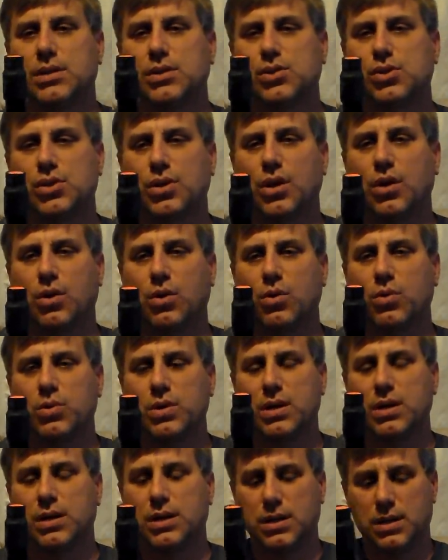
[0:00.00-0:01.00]

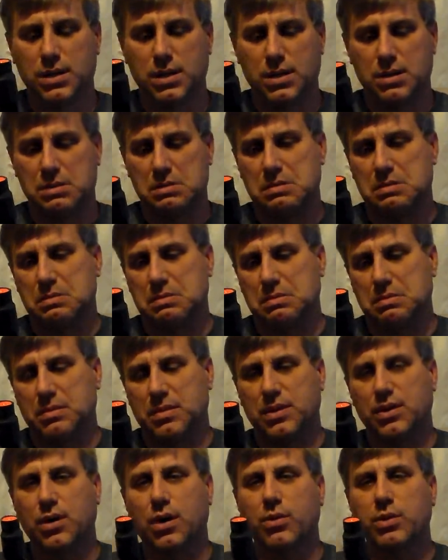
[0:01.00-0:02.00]
So
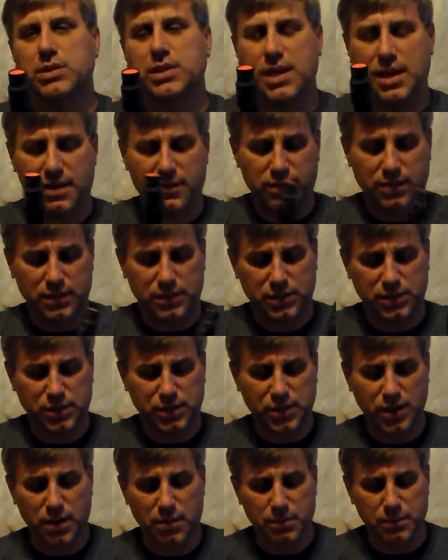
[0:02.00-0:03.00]
you always have
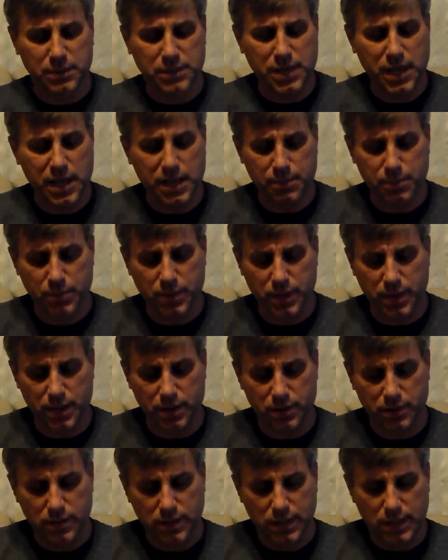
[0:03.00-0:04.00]
some tape
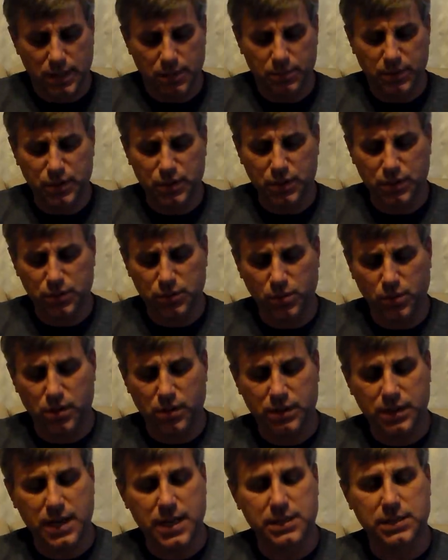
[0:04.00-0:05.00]
there. But you can do
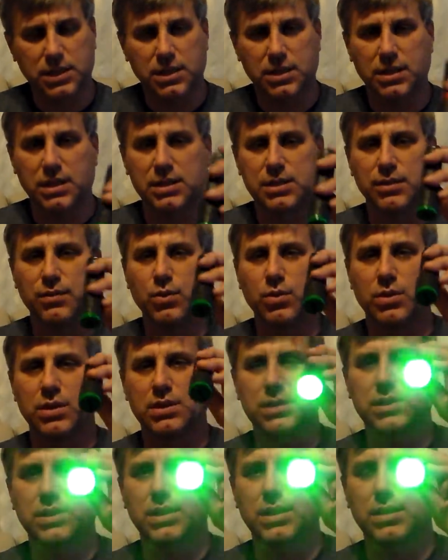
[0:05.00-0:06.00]
all kinds of things if you
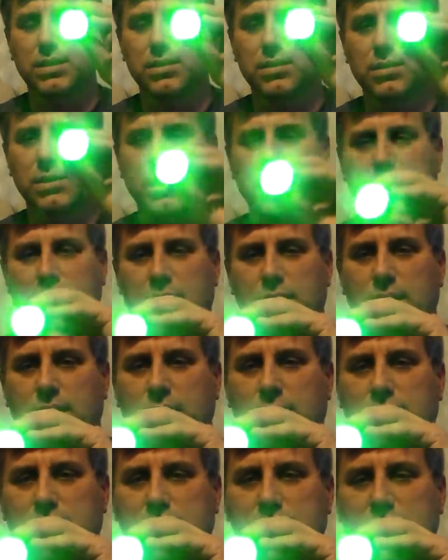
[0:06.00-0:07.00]
want to signal.
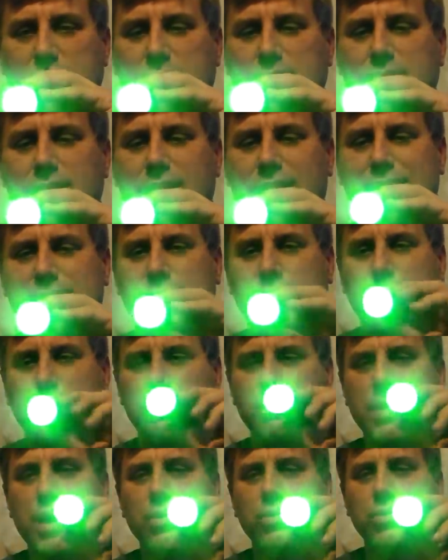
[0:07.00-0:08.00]
See, that's
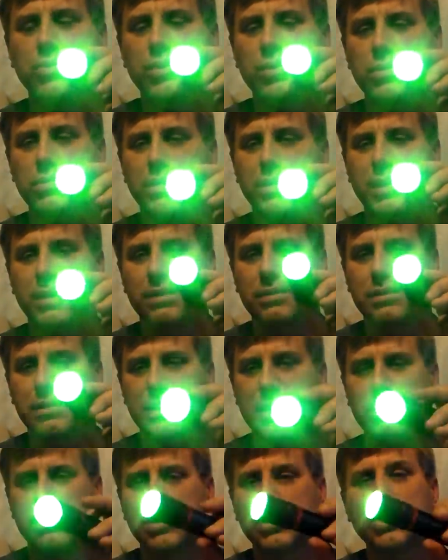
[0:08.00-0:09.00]
a Mountain Dew thing.
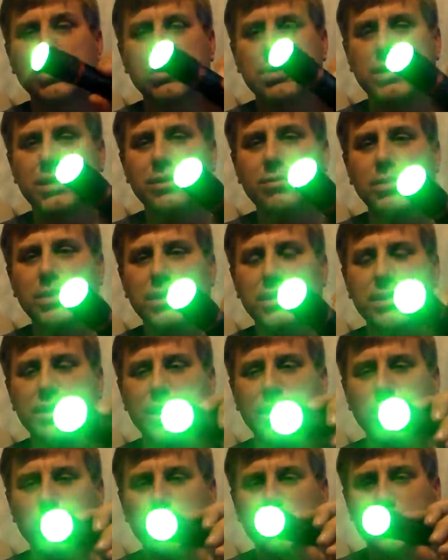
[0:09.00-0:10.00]
That was used in the
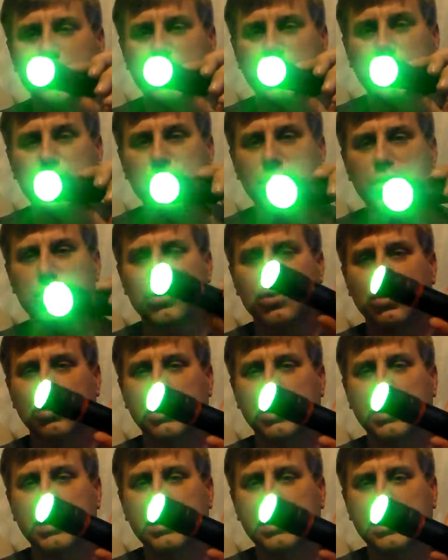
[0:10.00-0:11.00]
military if we wanted to use
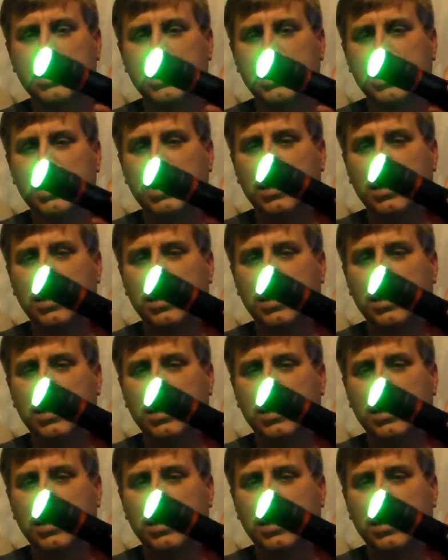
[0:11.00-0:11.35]
green.